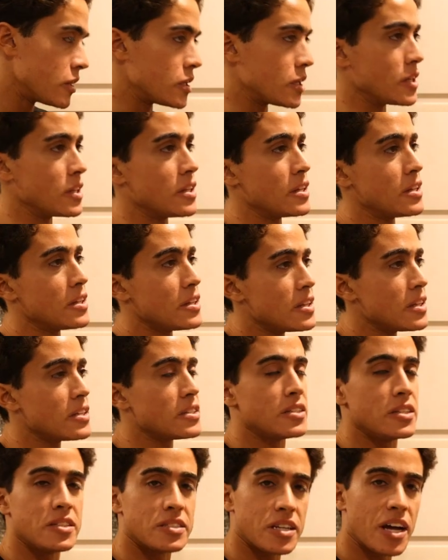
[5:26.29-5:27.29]

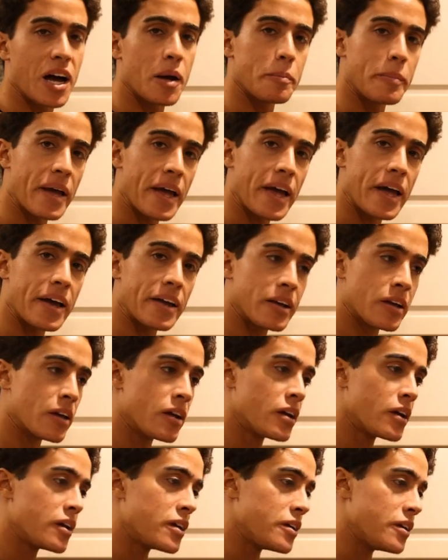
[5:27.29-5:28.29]
This is not bad.
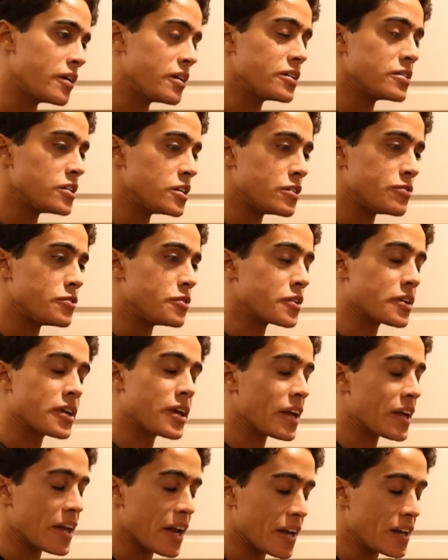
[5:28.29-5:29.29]
You know, if you're,
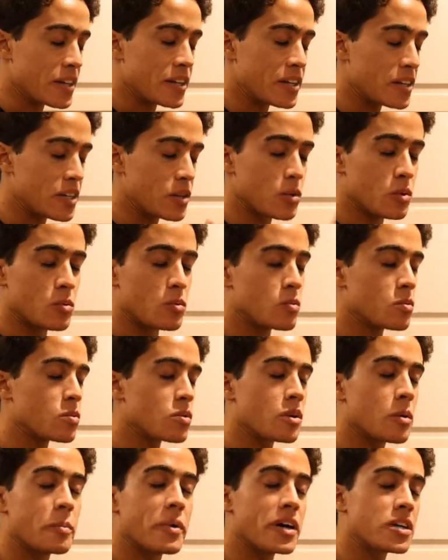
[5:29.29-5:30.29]
again,
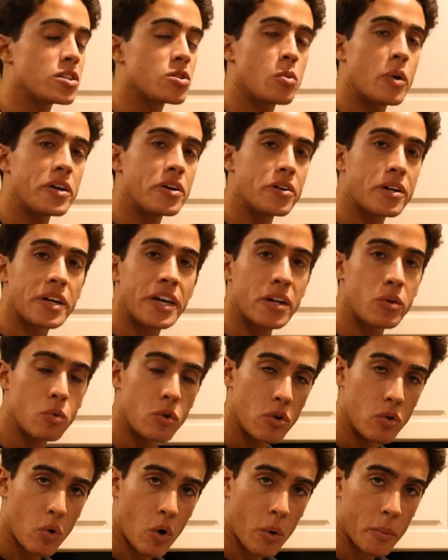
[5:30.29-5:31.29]
compared to what your kid
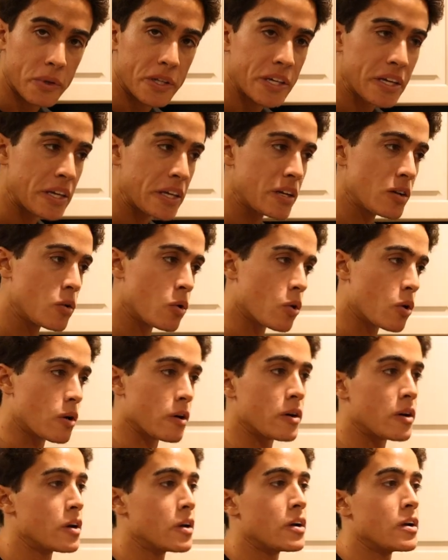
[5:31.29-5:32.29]
would normally eat
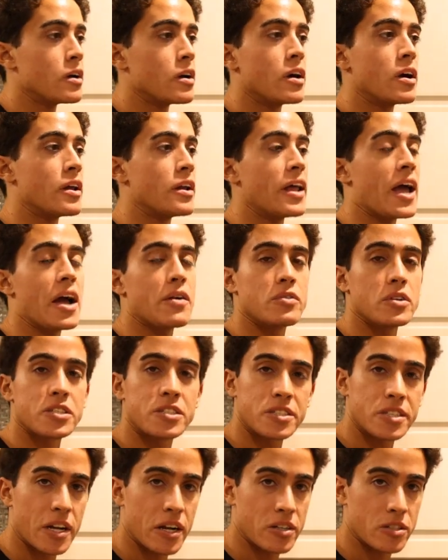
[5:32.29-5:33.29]
or an
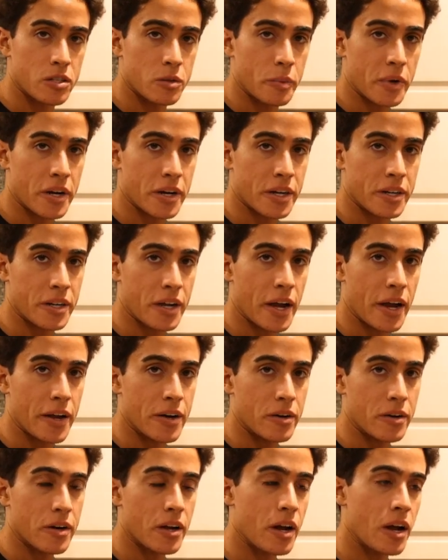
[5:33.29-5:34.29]
average standard American
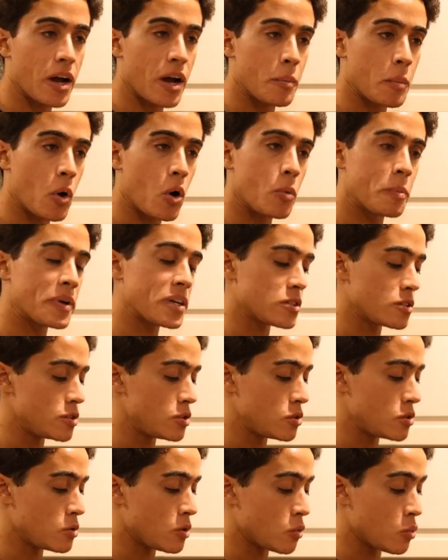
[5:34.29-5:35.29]
dieter. I'm hoping
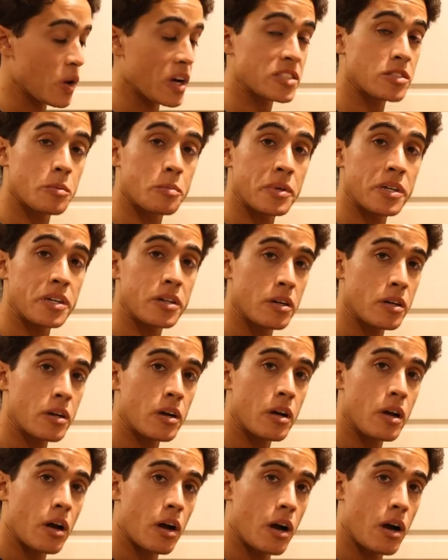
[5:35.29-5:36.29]
to do a recipe
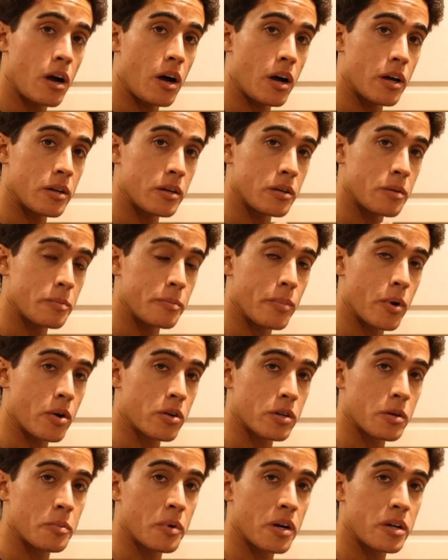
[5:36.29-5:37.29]
on
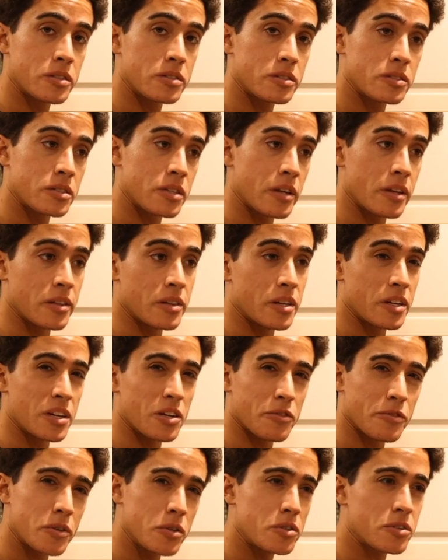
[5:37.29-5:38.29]
burger buns in the
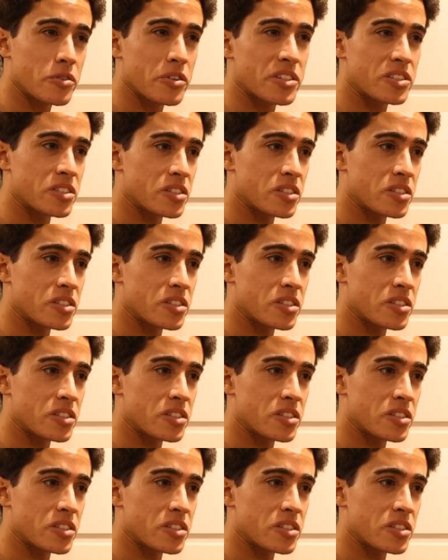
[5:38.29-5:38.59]
near future.